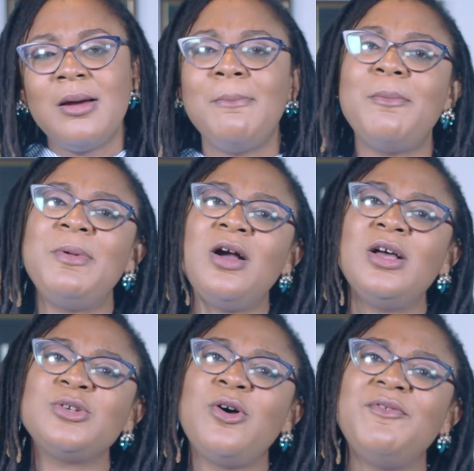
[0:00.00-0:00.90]
But
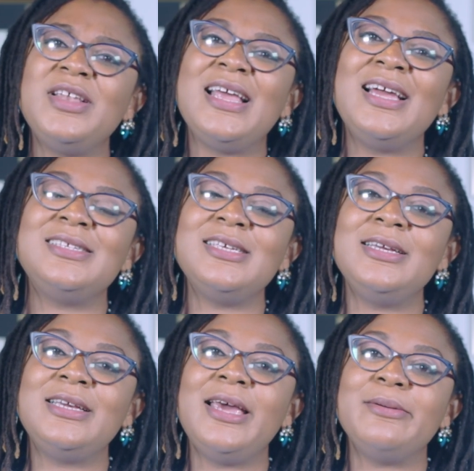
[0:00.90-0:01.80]
because
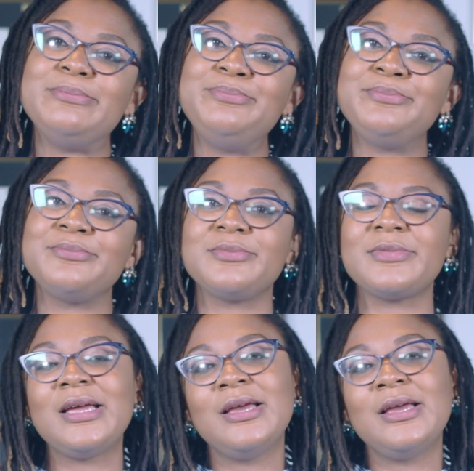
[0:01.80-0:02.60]
COVID-19 came,